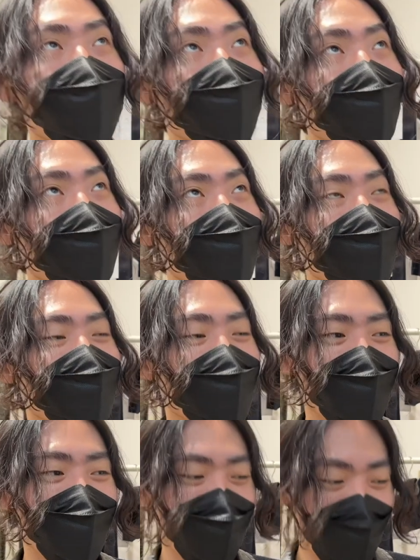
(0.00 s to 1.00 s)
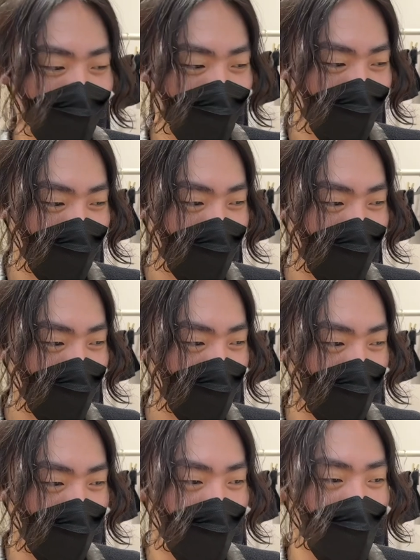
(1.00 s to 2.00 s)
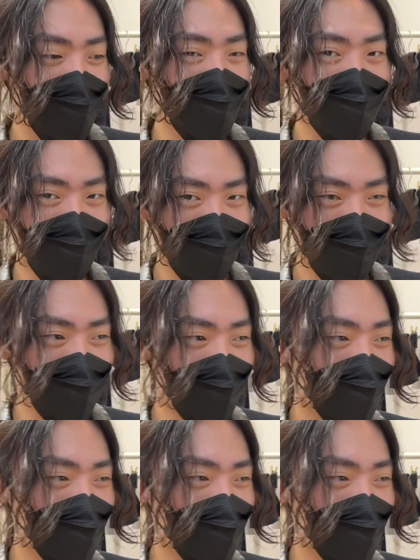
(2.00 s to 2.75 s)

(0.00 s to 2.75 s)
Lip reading: 1996 autumn winter